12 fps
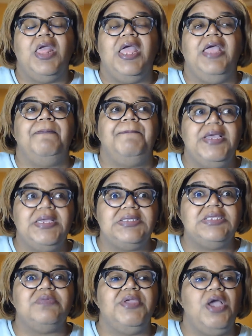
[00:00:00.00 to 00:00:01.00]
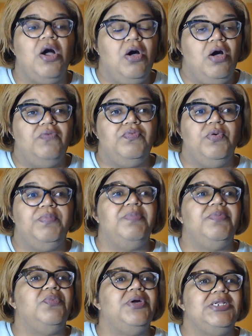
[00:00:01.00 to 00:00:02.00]
it pisses me off when
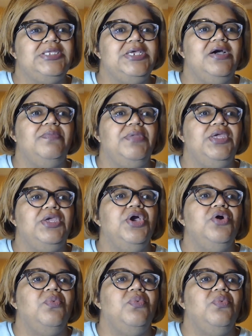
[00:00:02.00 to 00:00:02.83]
people want to tell me